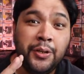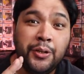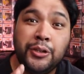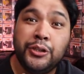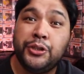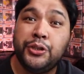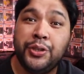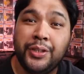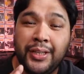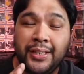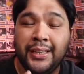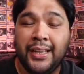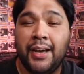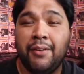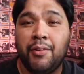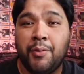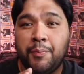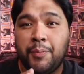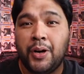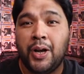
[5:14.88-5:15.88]
you shouldn't
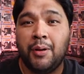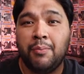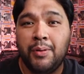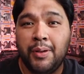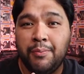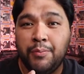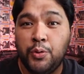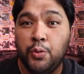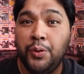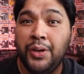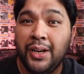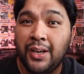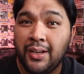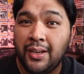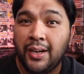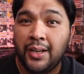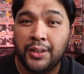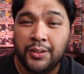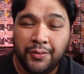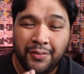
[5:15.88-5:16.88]
have a problem doing a
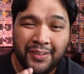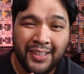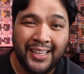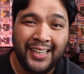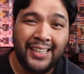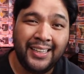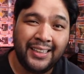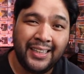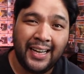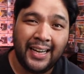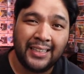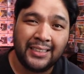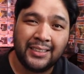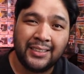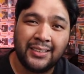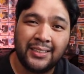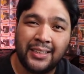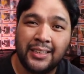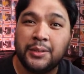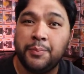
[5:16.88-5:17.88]
lot of key
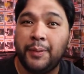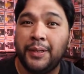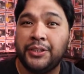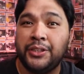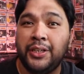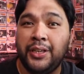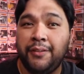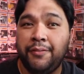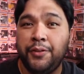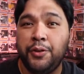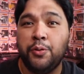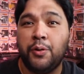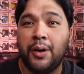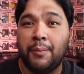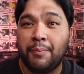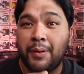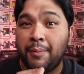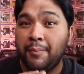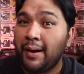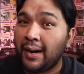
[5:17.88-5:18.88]
tasks, especially if you
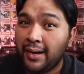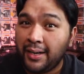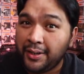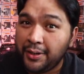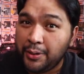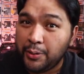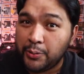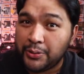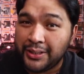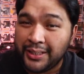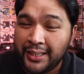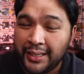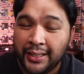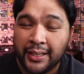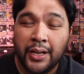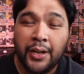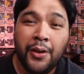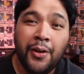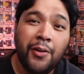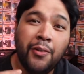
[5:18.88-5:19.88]
are primarily using
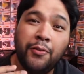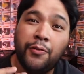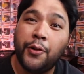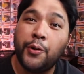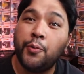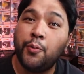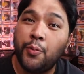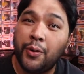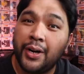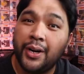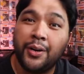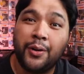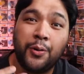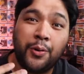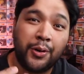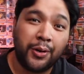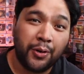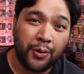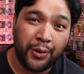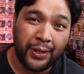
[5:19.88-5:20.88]
it for work
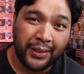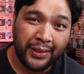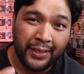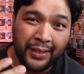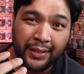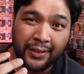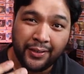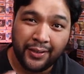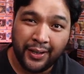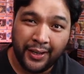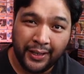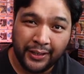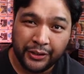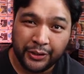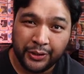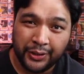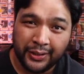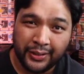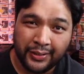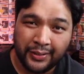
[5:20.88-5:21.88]
or content creation.